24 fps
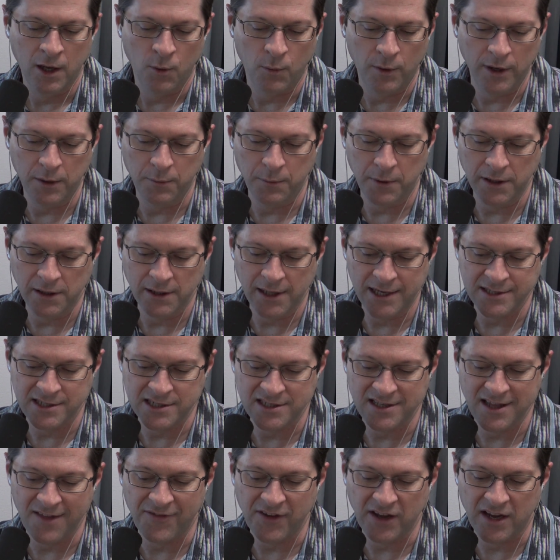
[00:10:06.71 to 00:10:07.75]
When he
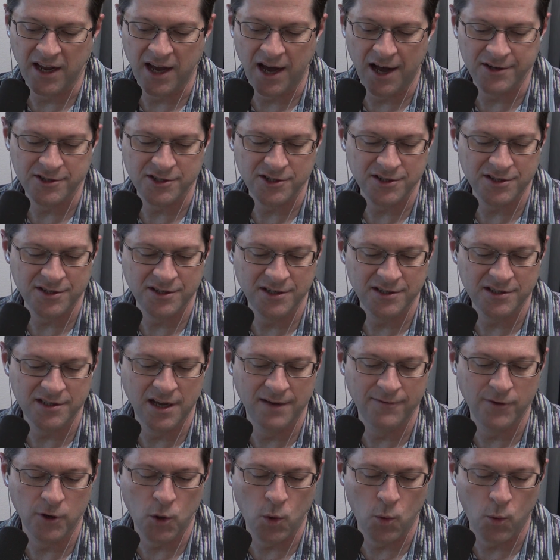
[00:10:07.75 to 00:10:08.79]
realizes that the consciousness
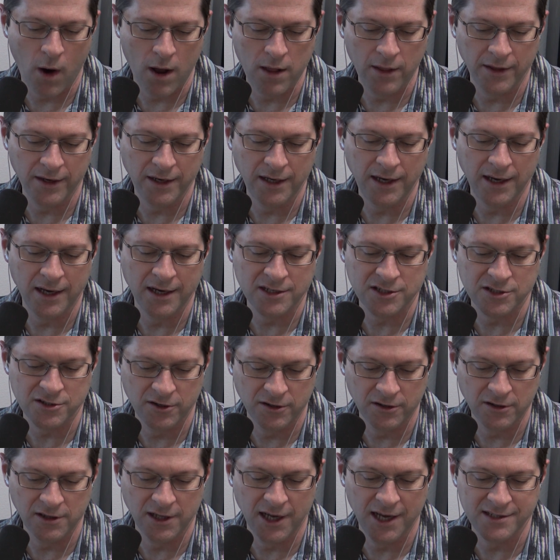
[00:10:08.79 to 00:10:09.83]
of a quality
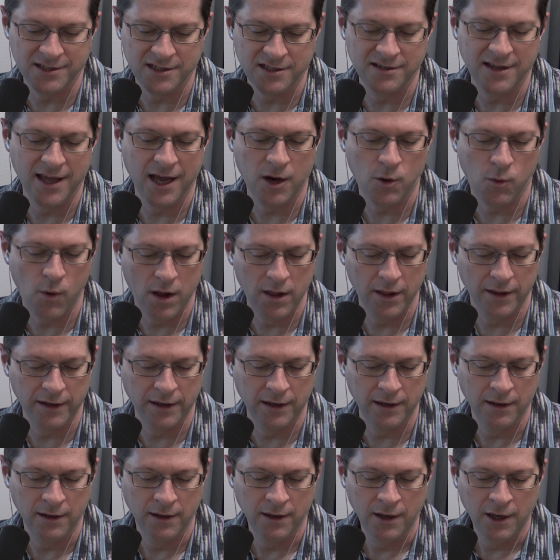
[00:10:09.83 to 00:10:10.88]
externalizes that
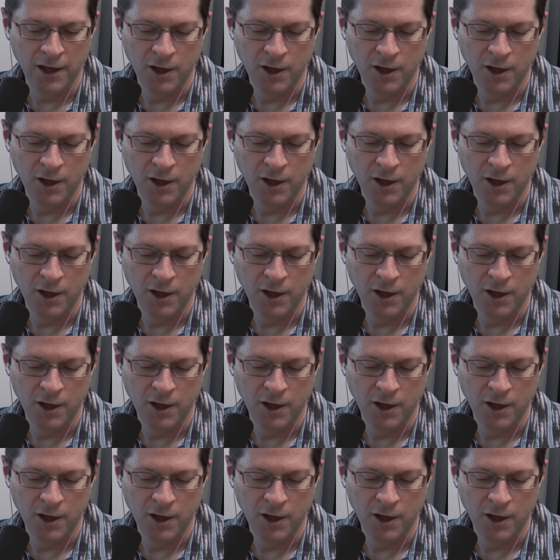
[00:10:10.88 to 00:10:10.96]
quality